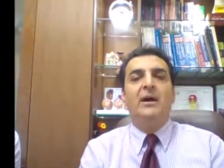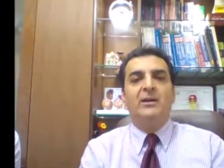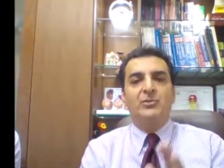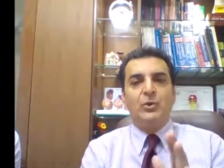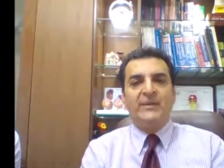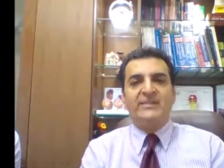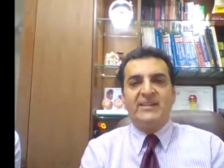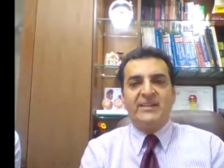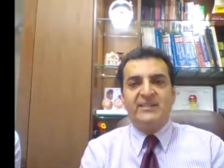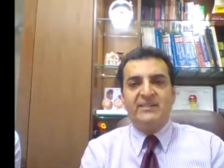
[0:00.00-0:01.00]

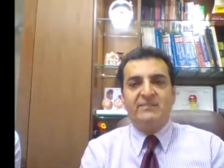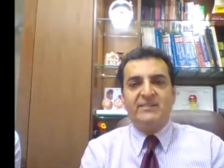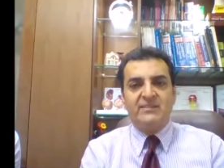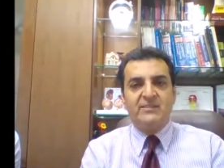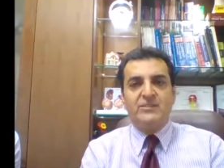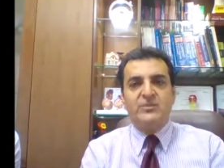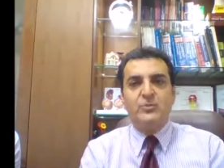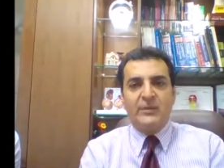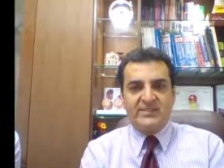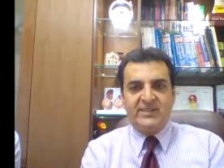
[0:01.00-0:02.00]
atorvastatin versus
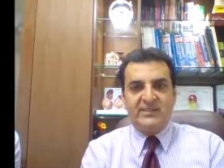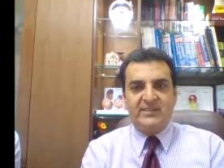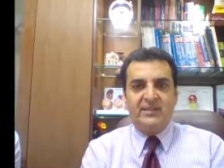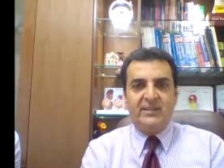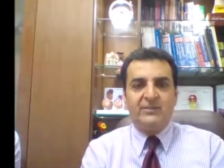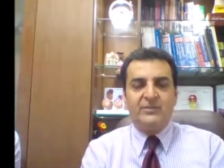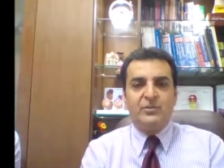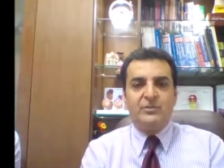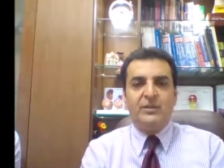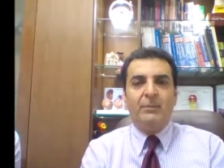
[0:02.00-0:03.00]
rosuvastatin.
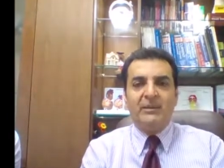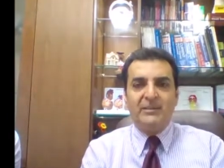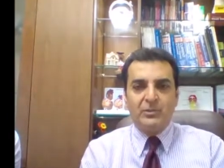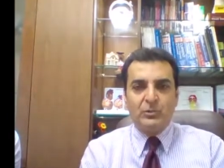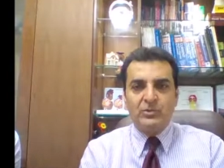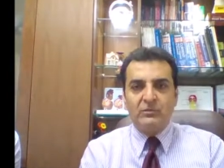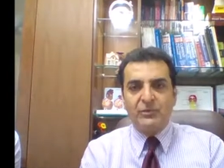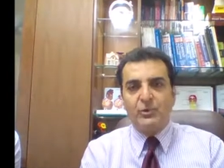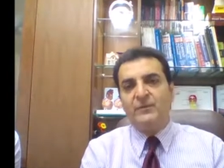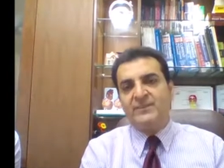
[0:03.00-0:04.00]
So double the dose of
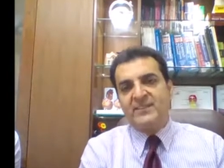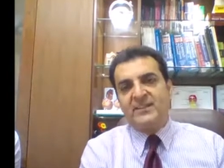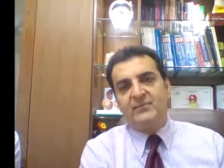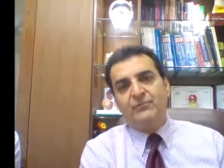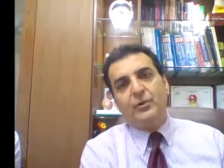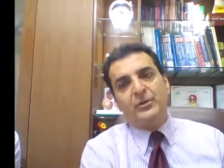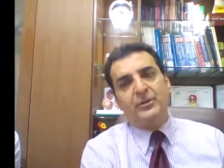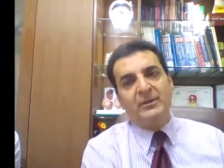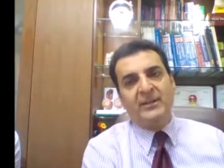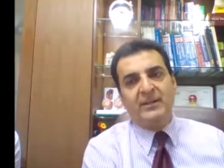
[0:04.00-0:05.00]
atorvastatin, 40
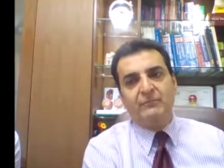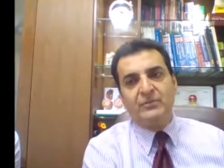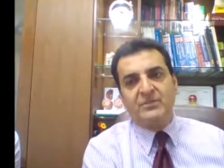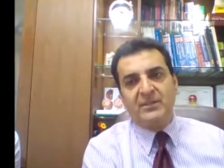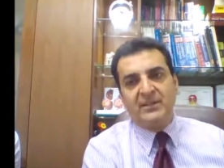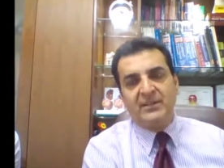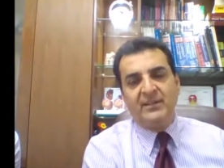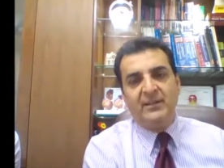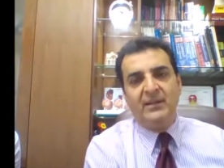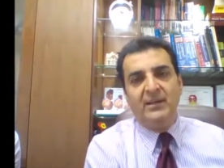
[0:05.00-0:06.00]
milligram was
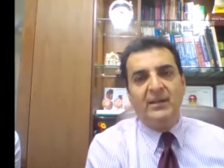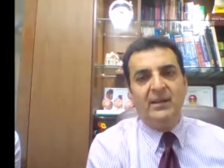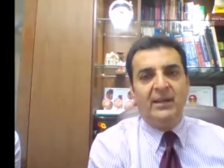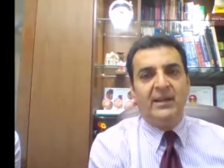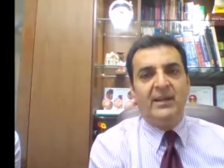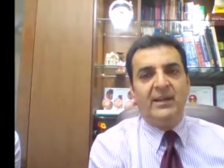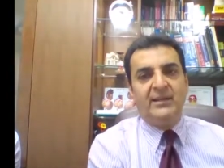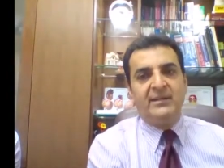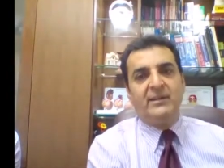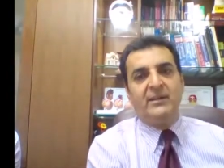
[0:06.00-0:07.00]
started,
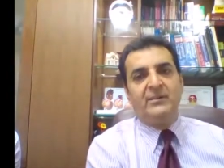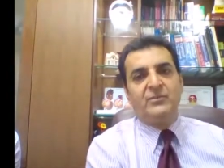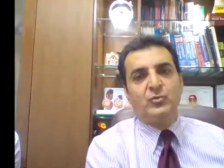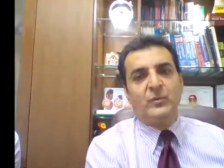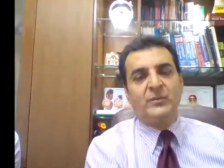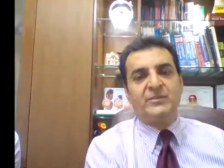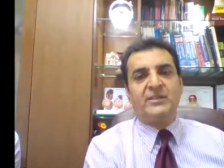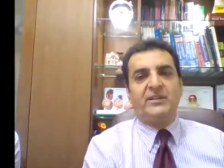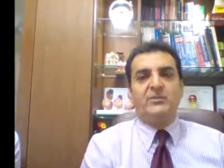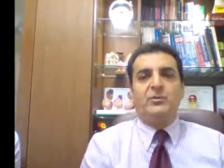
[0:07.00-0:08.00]
and rosuva was
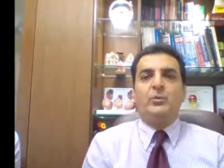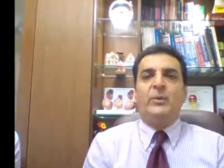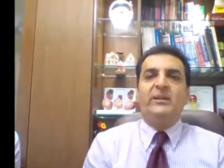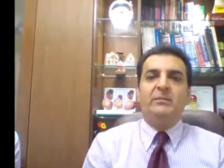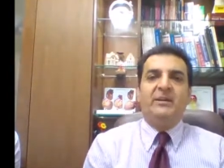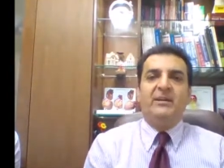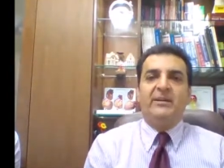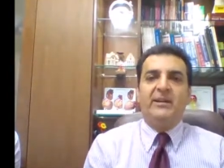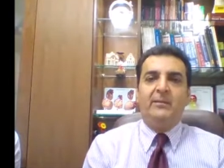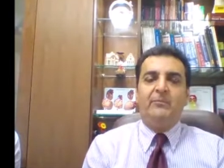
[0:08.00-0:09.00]
started on 20
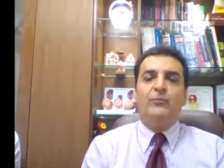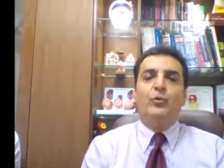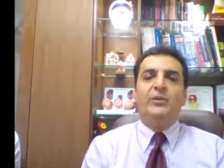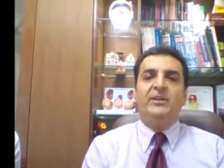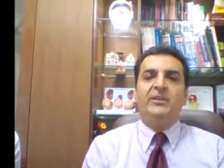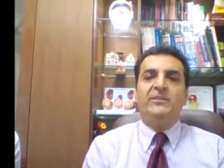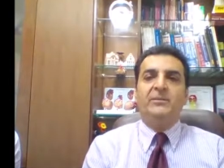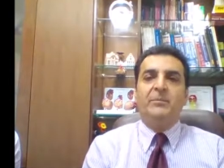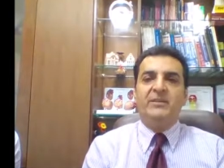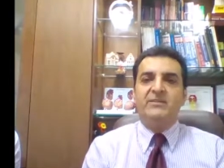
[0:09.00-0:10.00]
milligram,
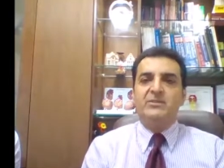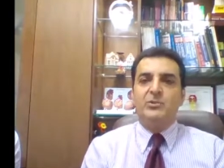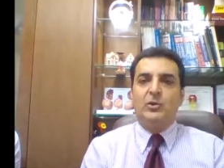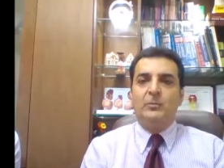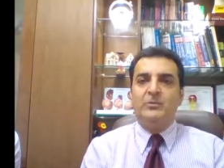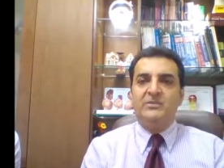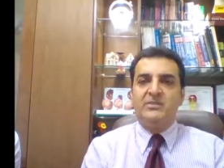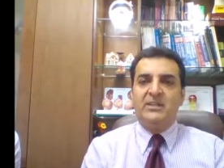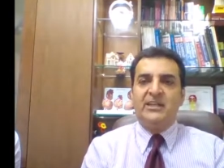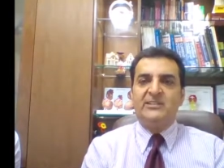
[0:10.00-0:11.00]
1,400 patients,
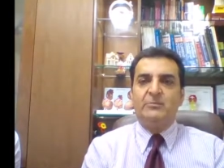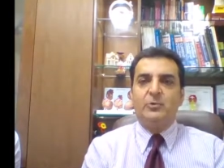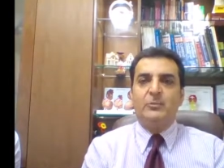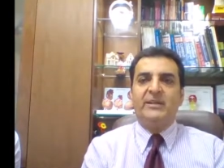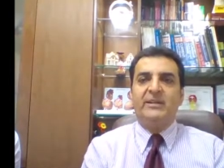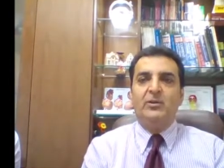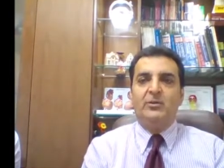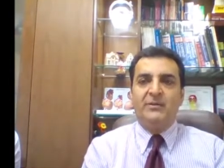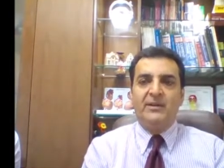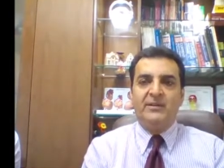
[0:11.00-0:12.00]
almost asymptomatic
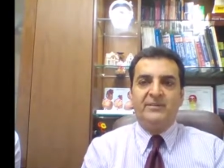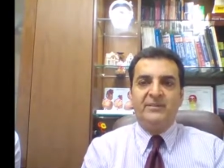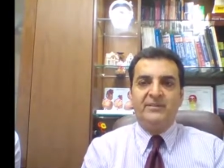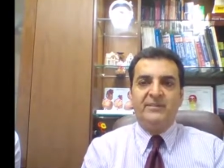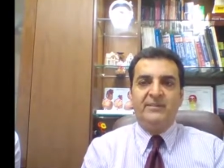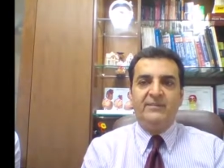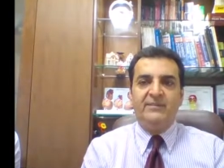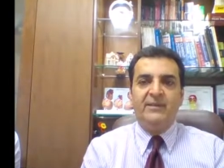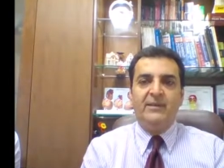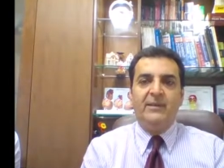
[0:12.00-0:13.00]
coronary artery
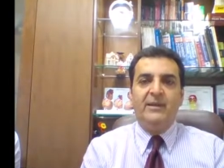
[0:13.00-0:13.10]
disease.